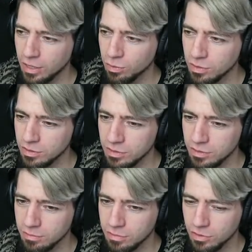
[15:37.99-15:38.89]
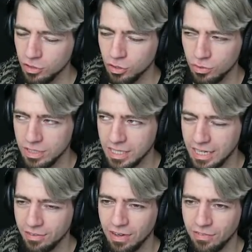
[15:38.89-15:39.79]
I want you to
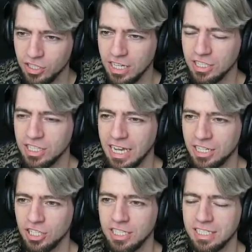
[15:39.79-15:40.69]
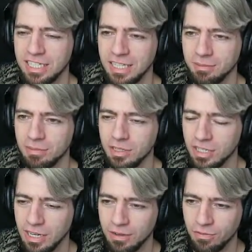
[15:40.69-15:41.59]
kind of have a chance to actually see them,
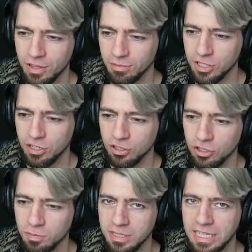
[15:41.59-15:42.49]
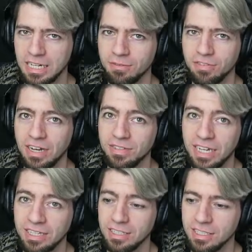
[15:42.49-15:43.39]
and for them to not just be dead in 5
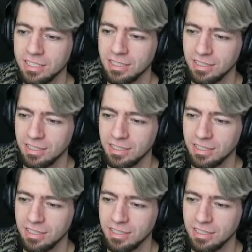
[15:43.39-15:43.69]
seconds.